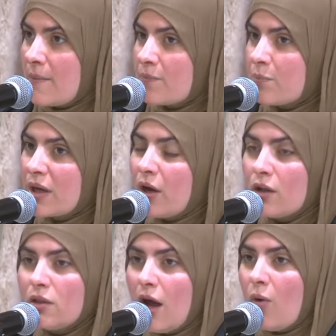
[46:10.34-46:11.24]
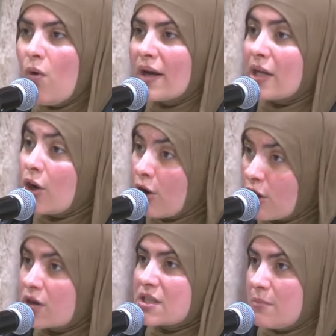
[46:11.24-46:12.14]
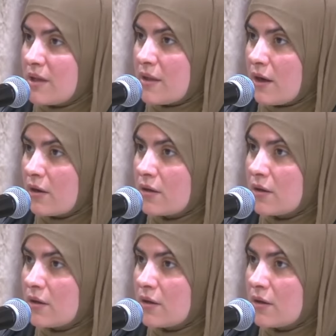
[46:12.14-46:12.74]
But Allah wanted her to be there.